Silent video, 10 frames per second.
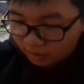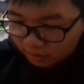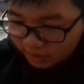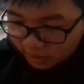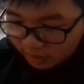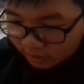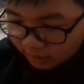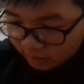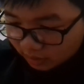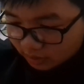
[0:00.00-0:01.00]
Okay, I
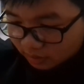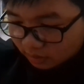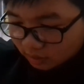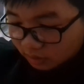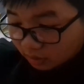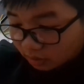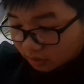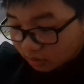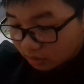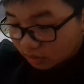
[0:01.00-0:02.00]
think it's good.
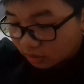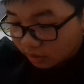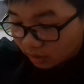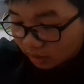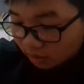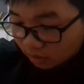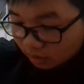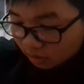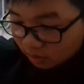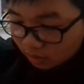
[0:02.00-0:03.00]
It's going in.
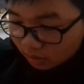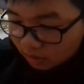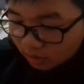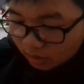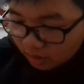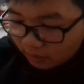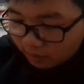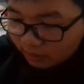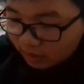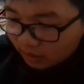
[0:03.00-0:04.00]

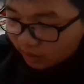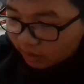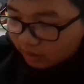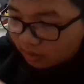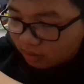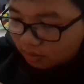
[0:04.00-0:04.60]
I mean, like...